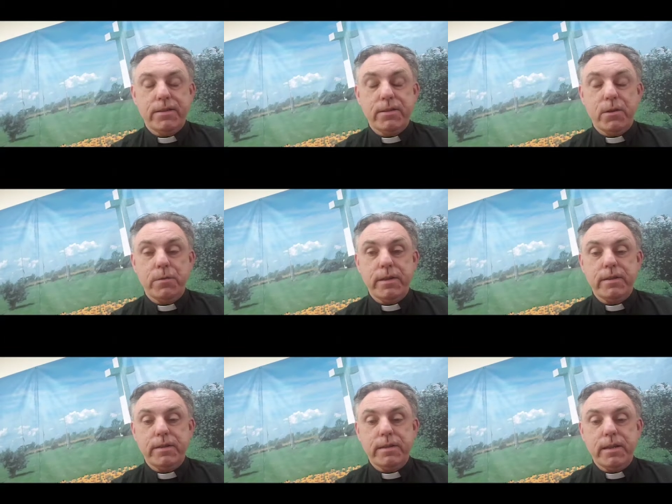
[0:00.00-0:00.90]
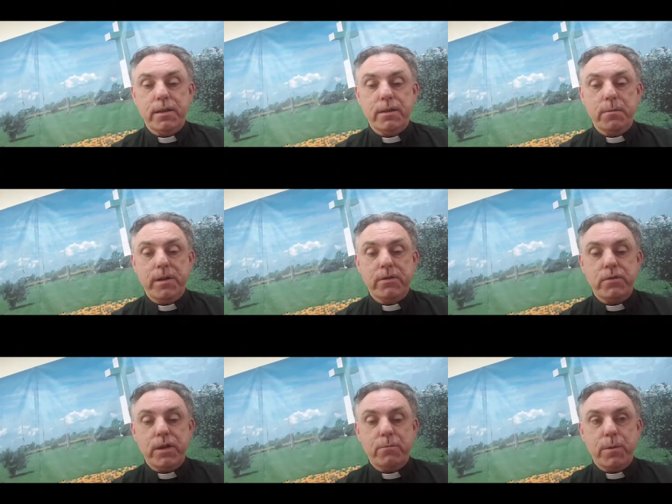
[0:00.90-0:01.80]
So this is the
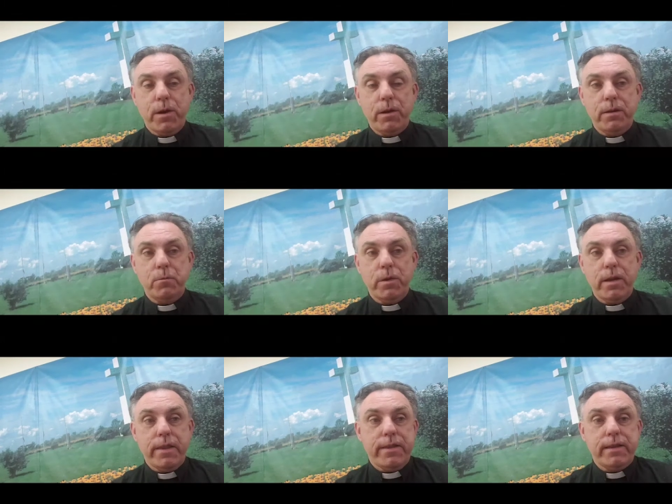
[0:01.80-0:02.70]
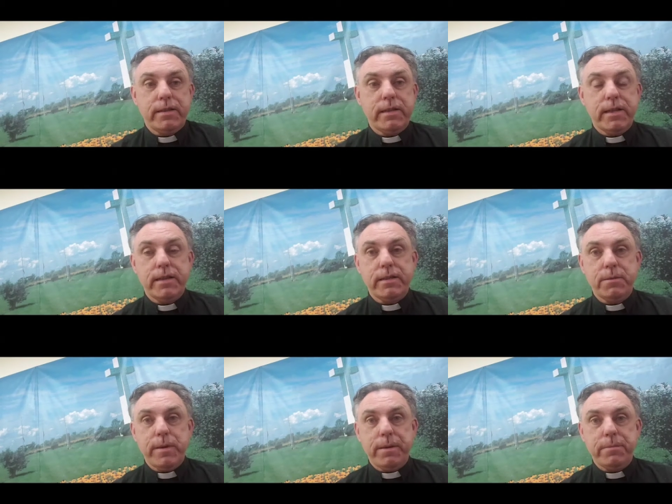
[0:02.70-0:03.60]
ministry of Paul, and one of the things he does
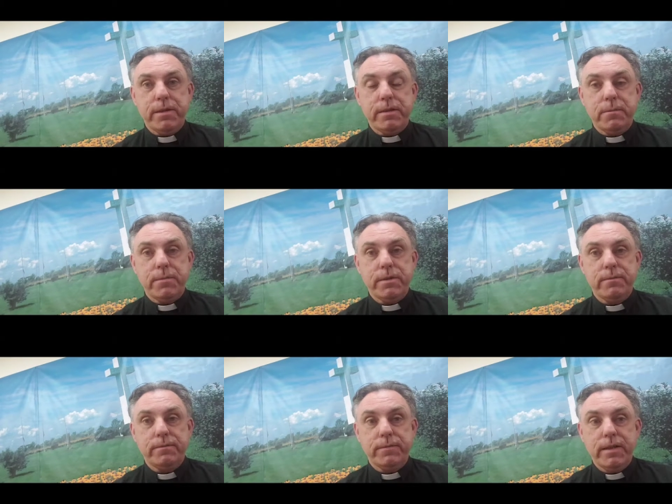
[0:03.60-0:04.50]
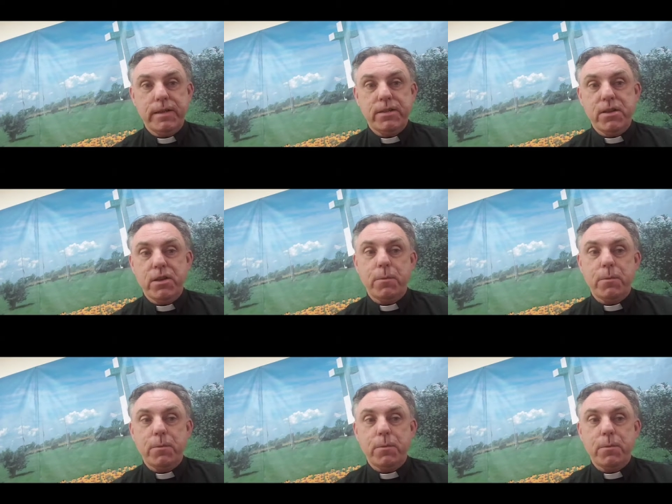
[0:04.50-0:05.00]
is baptisms. So you